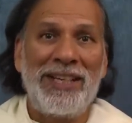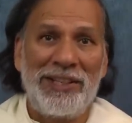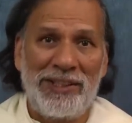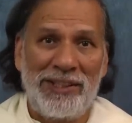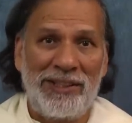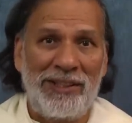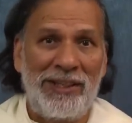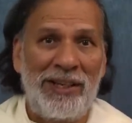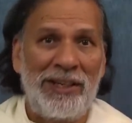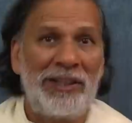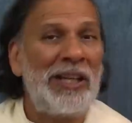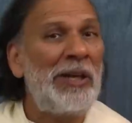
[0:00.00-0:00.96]
nation,
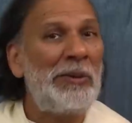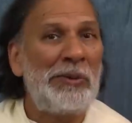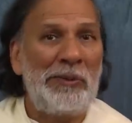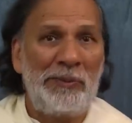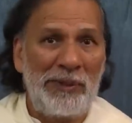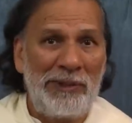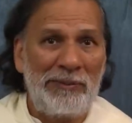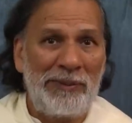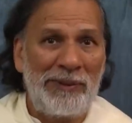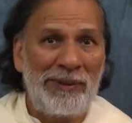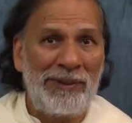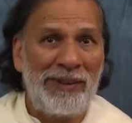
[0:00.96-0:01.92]
their own
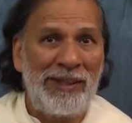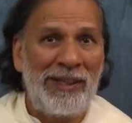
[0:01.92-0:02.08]
people,